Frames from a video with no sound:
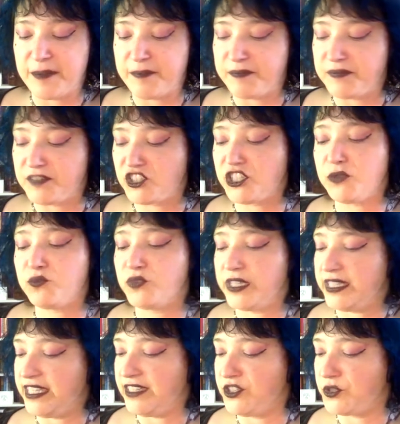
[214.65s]
She
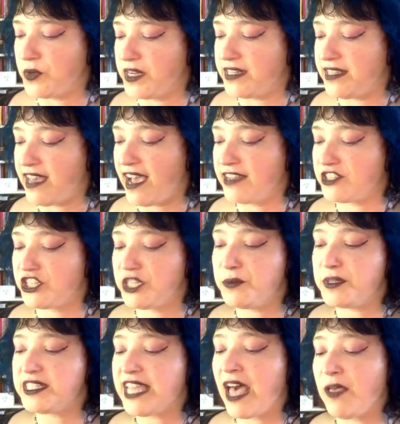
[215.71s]
really enjoyed that. She
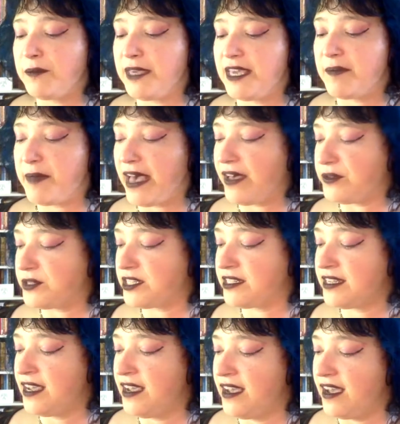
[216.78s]
would tell me about
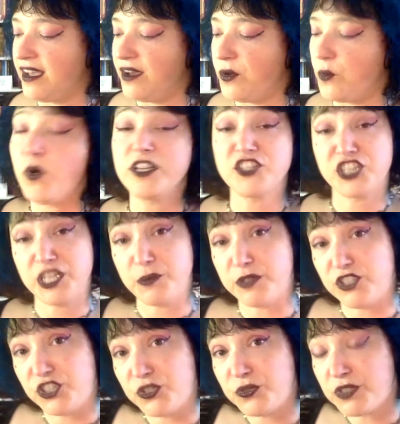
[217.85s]
what she
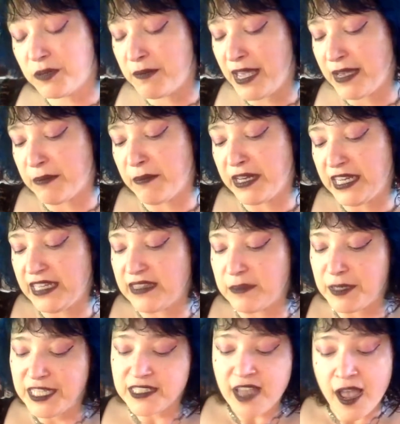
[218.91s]
would do to make money in the
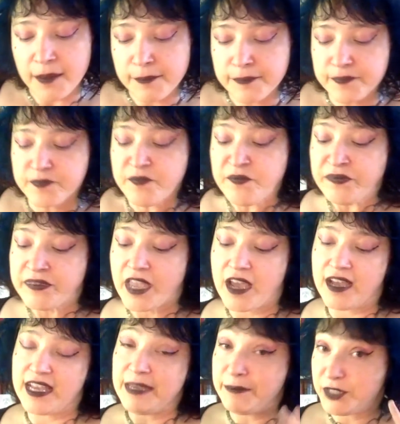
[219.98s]
meantime.
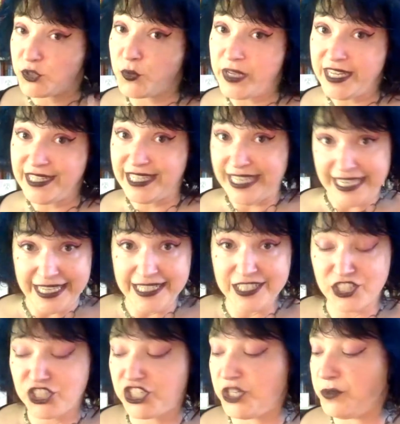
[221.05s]
In between
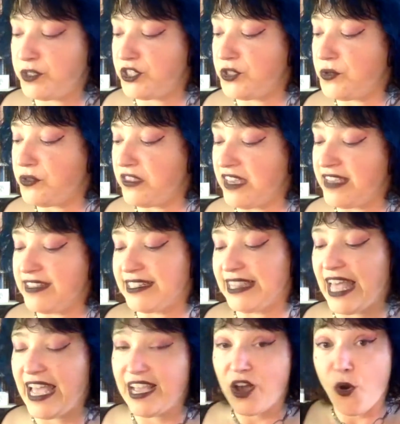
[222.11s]
gigs, she would do things
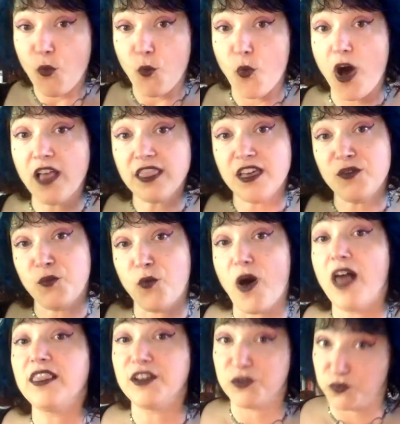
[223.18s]
like Walla
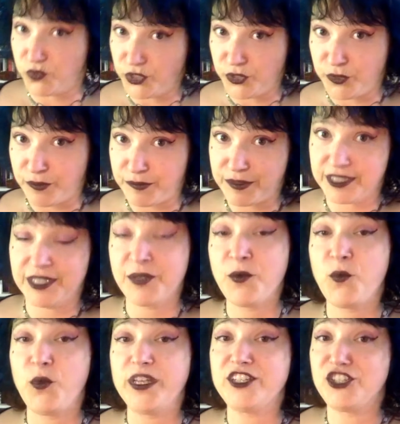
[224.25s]
Walla rooms,
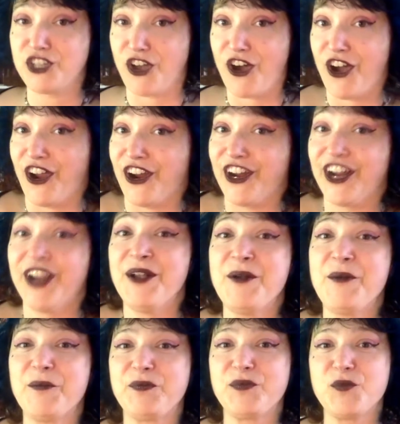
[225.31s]
which are
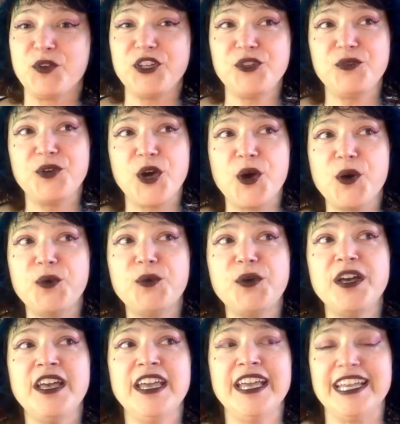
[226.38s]
where you go
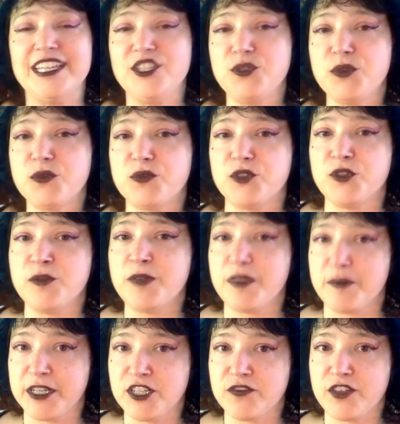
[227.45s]
into a room with a
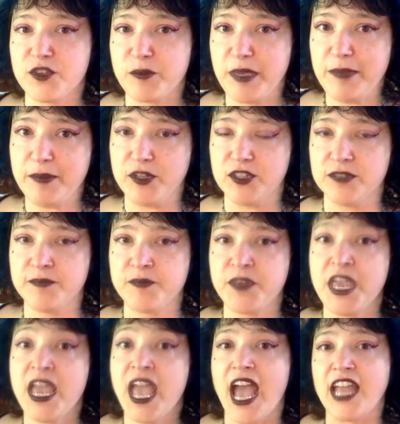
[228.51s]
bunch of other people
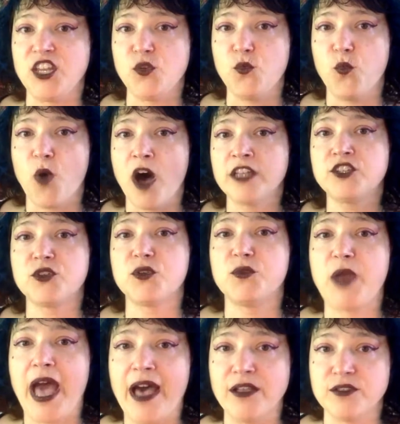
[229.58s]
and you wander
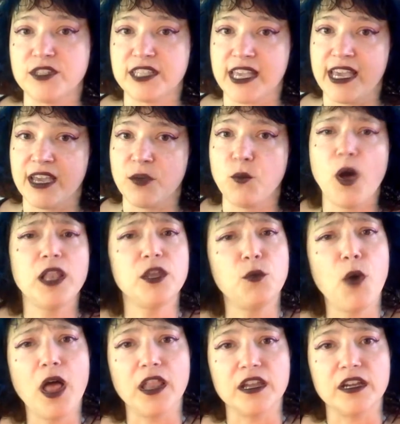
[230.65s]
around saying Walla
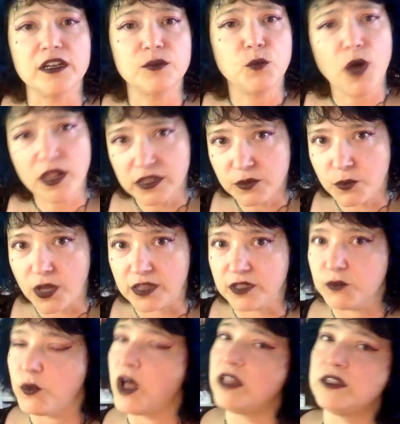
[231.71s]
Walla, Walla Walla,
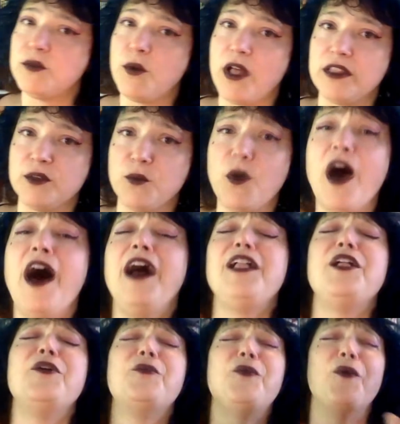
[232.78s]
Walla Walla, Walla
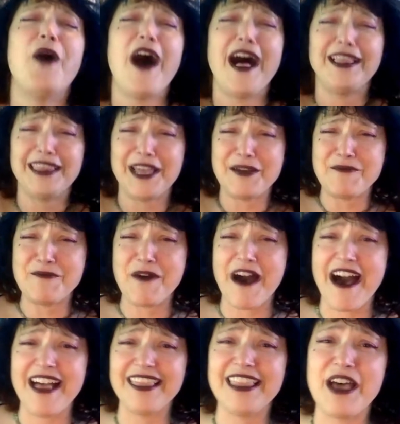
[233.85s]
Walla,
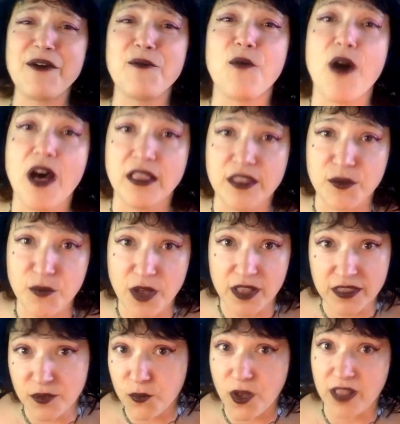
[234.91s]
Walla Walla,
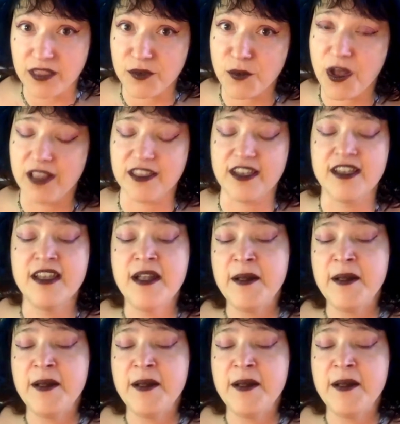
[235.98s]
Walla Walla, Walla.